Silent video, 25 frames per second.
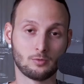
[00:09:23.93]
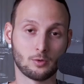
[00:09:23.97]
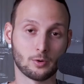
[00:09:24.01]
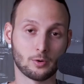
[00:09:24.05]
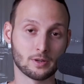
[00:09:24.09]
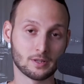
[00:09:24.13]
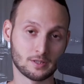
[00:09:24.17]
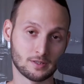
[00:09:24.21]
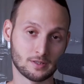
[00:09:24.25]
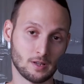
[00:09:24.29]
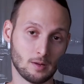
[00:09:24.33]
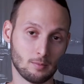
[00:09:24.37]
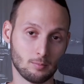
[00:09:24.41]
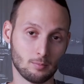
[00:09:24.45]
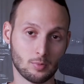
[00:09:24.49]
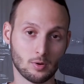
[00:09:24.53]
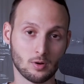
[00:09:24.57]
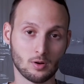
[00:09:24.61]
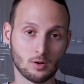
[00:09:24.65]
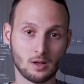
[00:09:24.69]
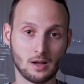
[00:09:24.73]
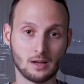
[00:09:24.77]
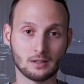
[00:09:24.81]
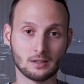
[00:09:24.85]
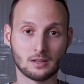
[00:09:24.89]
For
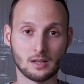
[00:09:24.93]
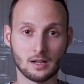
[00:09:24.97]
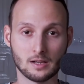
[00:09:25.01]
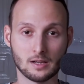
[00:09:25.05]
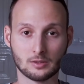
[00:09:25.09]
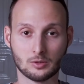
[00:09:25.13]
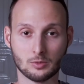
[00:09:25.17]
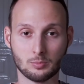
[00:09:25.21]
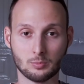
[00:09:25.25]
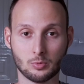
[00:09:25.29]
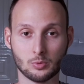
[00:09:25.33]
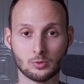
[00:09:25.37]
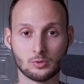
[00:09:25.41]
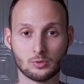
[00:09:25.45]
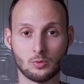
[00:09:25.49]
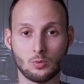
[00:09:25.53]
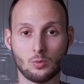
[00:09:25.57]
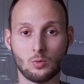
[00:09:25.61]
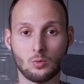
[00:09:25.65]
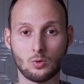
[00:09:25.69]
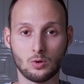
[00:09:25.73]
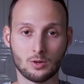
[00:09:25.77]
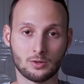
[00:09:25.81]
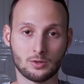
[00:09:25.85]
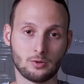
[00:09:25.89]
example, I'd like to put
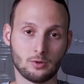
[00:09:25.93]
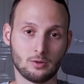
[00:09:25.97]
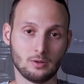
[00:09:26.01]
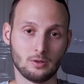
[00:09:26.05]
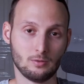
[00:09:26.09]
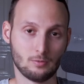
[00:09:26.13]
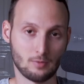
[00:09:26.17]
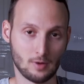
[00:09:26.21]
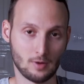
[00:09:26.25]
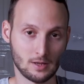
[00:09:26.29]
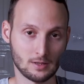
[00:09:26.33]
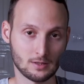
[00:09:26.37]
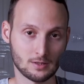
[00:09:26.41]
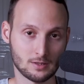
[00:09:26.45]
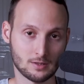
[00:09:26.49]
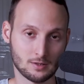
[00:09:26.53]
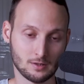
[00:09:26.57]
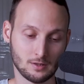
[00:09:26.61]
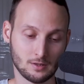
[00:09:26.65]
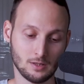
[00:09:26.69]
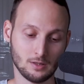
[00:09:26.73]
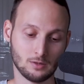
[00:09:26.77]
all the events